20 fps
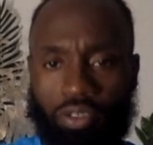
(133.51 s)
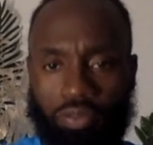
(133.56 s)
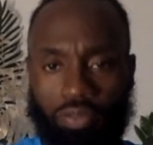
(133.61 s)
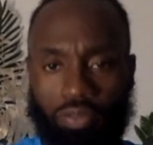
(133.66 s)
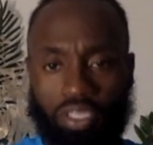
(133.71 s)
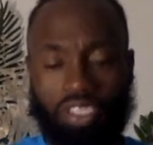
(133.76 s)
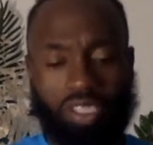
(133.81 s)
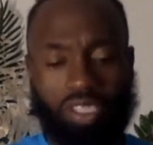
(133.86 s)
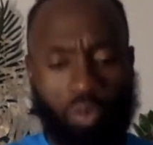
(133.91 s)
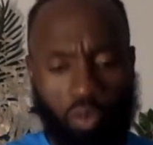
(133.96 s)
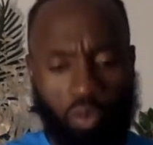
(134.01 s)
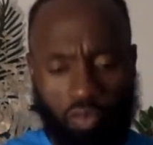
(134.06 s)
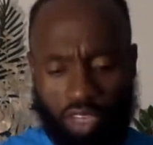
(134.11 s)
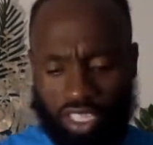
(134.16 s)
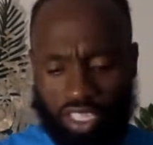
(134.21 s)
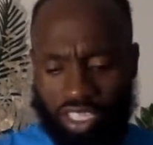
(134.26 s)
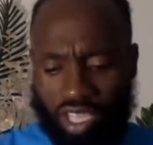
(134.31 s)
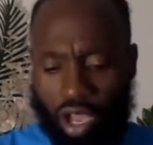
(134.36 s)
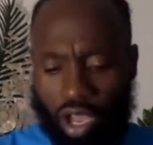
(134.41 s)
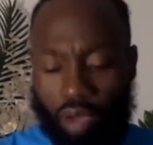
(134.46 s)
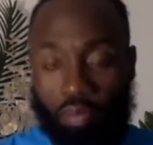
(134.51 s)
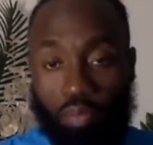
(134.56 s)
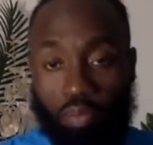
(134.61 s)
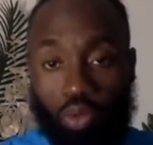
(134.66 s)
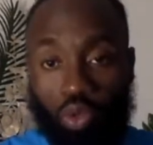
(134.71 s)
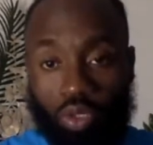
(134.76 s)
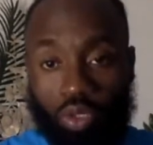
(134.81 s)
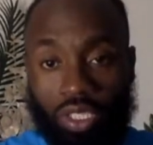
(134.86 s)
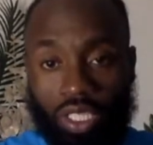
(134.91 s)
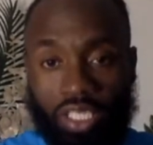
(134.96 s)
But some of us that are
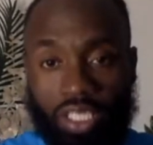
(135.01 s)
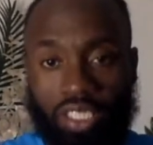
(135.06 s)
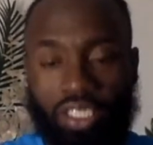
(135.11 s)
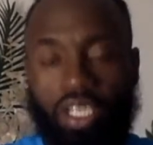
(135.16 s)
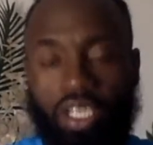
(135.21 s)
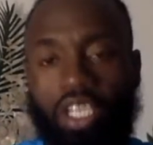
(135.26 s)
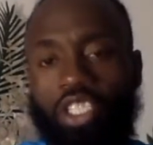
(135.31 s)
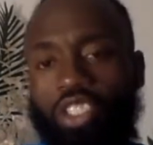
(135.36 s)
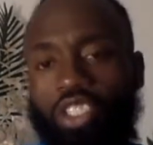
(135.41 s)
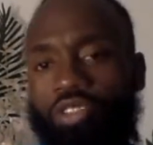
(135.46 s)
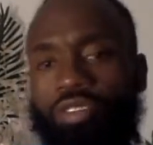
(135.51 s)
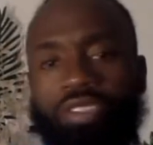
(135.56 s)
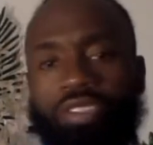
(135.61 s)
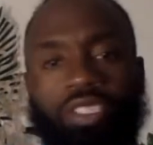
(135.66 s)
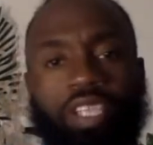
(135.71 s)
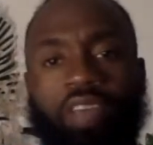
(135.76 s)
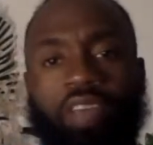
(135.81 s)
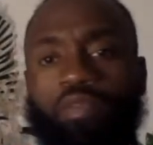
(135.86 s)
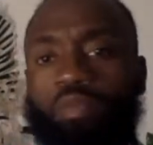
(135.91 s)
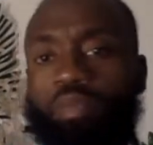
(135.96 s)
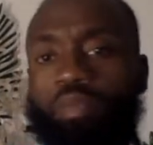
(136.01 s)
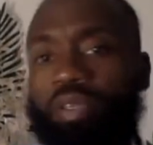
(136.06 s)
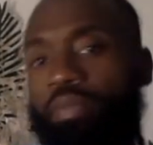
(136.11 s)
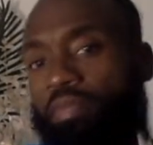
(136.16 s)
born in this country have never been